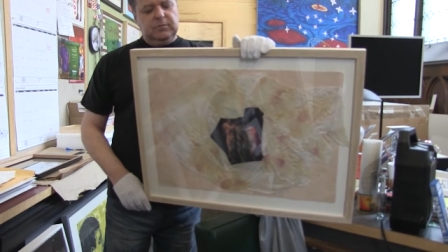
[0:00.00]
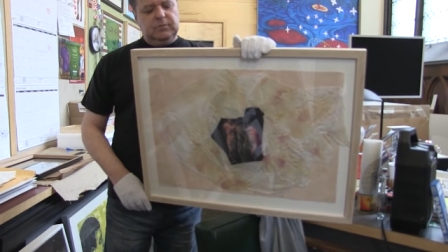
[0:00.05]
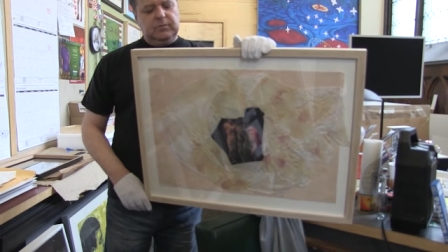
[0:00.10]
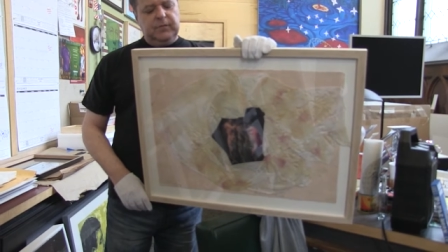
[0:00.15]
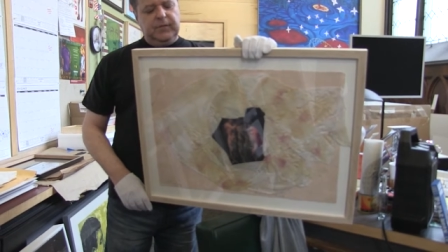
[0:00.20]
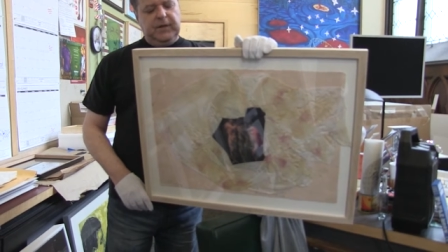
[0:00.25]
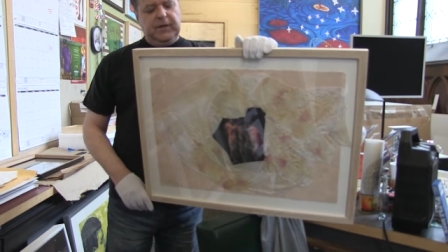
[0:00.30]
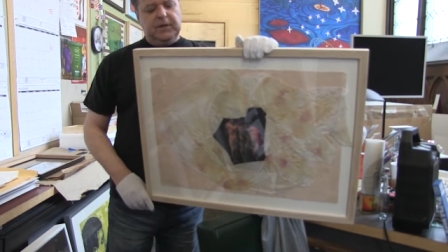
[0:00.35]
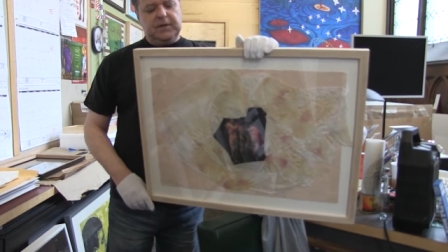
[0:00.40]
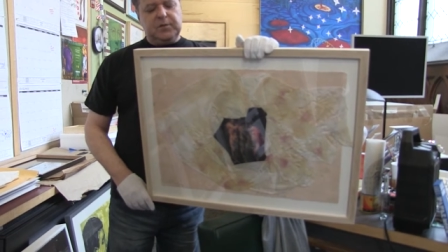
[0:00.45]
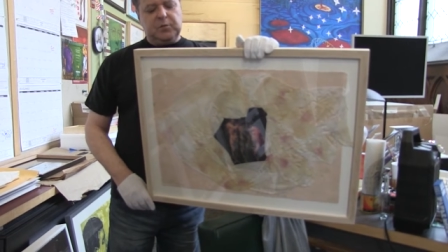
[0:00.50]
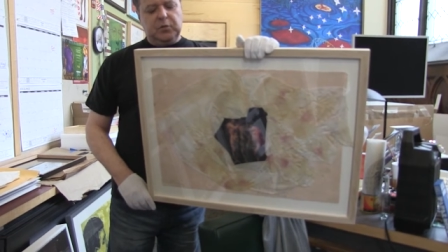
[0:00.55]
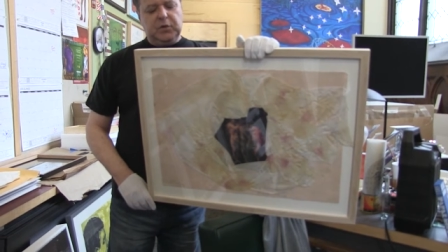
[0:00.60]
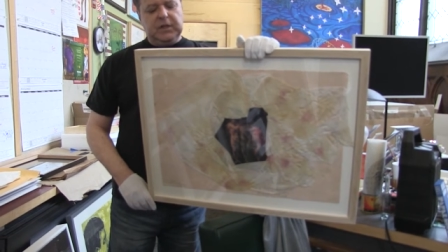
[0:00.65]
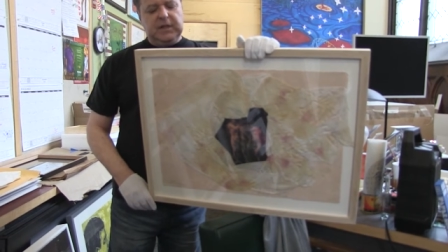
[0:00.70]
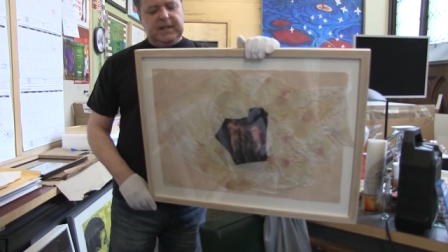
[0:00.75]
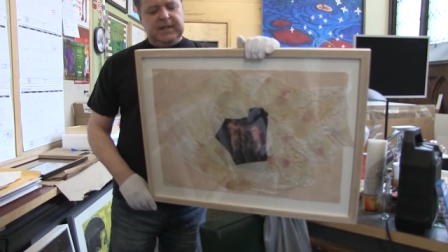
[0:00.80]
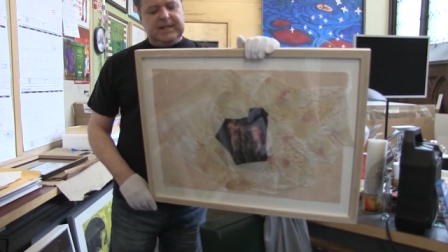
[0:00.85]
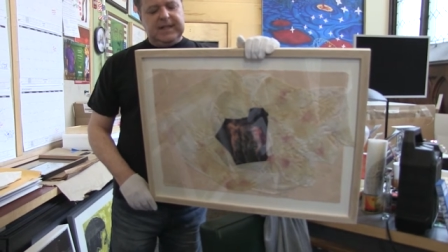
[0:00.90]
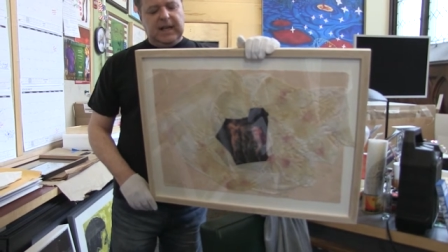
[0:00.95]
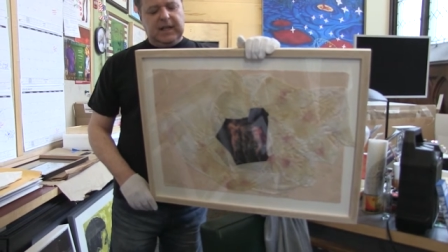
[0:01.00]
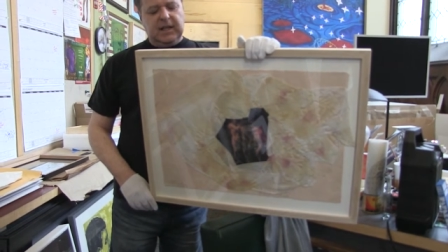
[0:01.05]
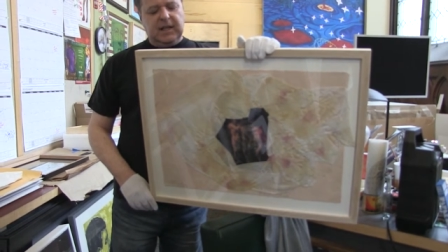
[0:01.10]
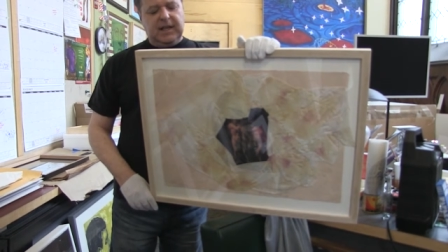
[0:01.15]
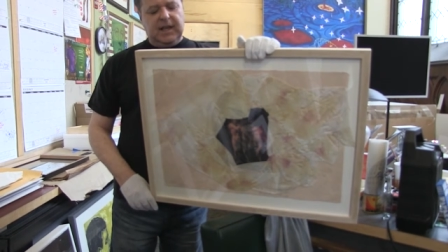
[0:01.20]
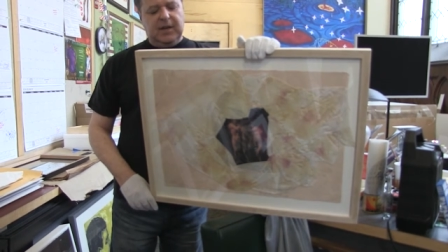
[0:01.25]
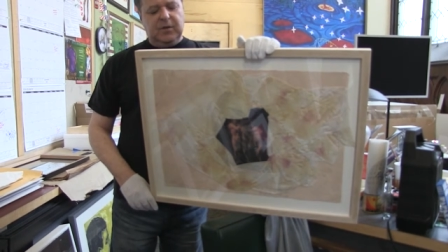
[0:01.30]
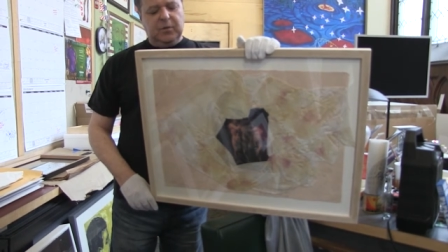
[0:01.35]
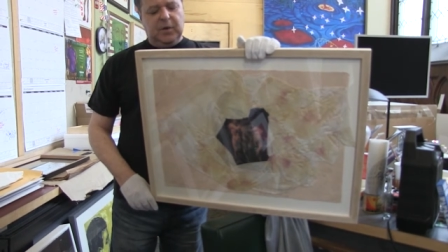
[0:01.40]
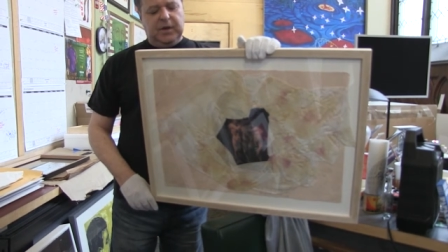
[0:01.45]
feels really
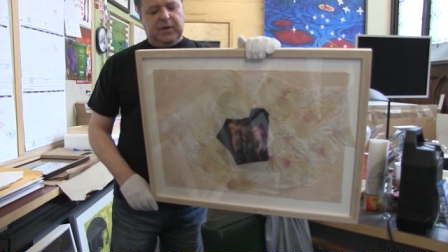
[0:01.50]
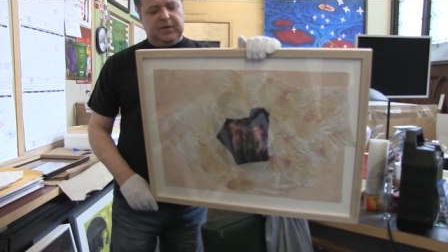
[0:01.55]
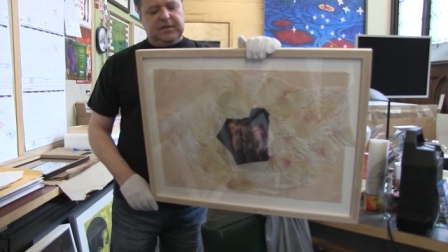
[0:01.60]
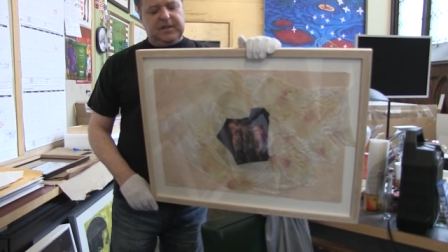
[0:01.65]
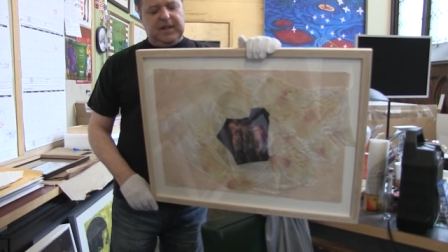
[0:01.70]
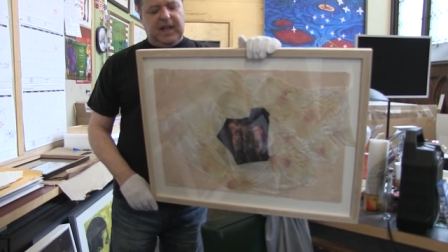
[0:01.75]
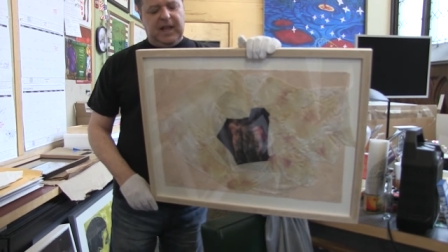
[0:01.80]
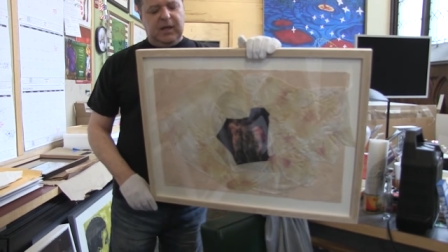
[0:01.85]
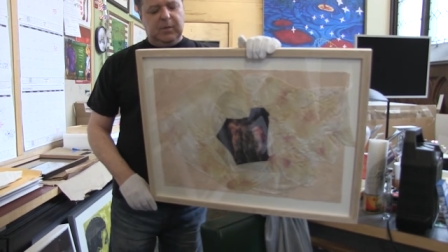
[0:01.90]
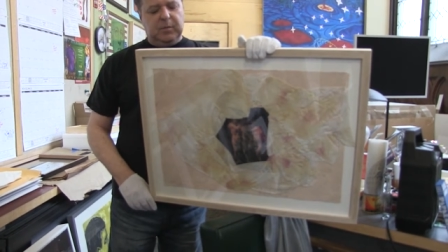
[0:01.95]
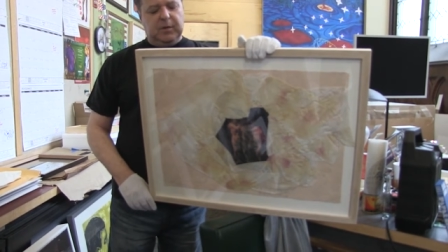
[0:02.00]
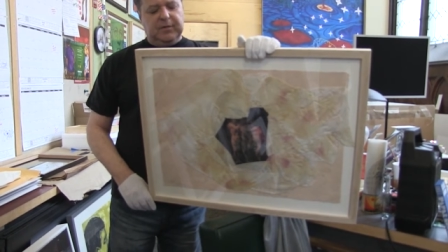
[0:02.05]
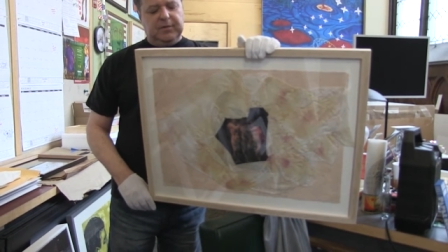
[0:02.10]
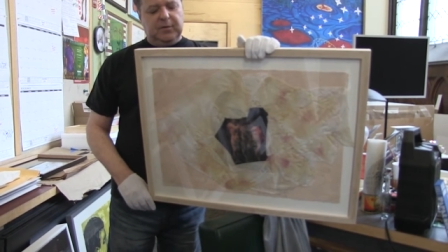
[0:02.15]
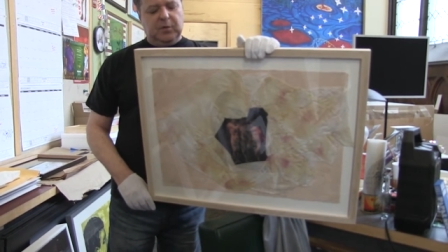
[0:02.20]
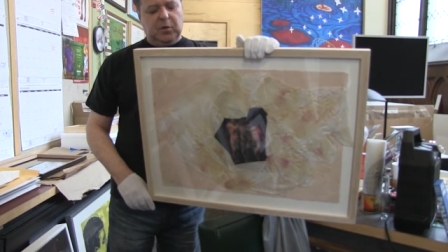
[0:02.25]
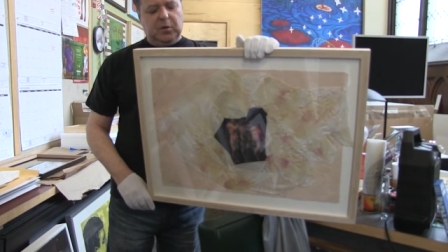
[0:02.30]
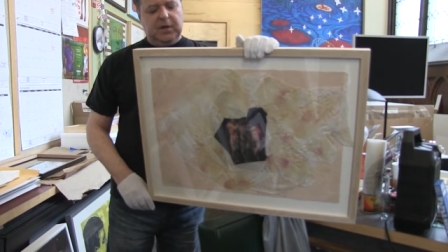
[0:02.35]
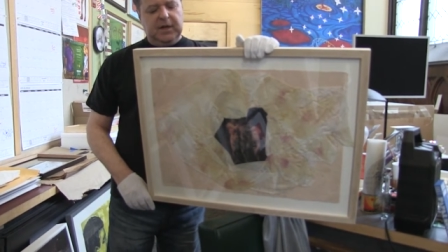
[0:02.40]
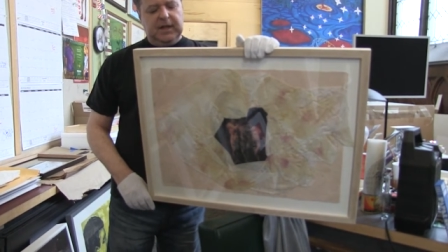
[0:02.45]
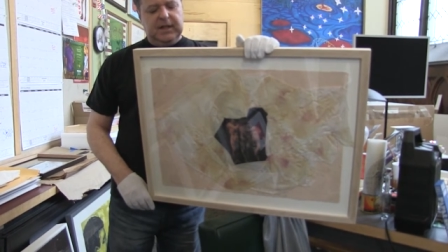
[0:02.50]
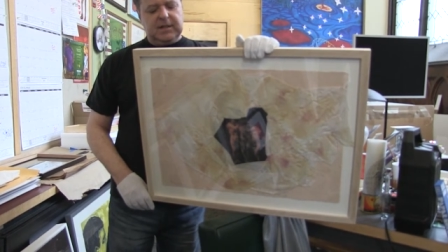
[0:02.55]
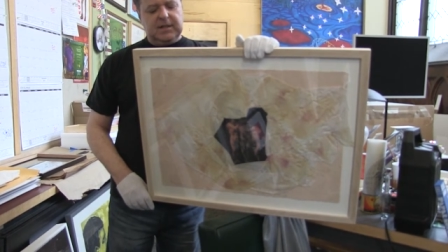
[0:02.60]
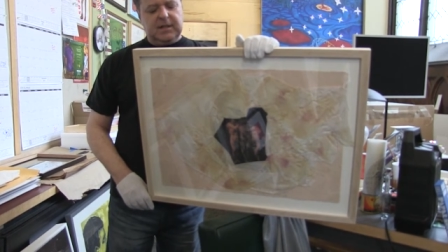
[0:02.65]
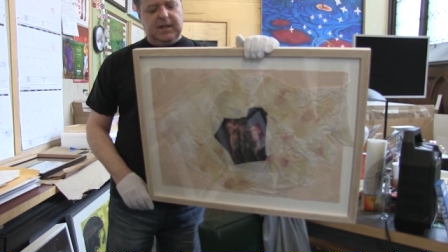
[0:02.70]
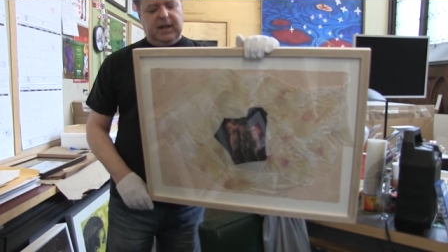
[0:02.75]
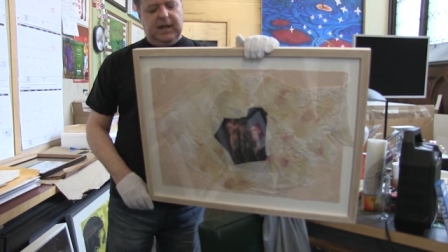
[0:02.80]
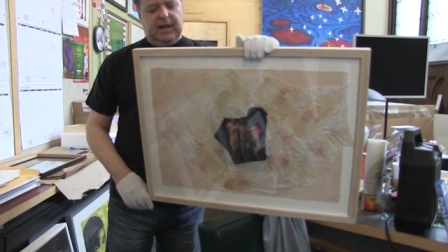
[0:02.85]
delicate when you're standing before it,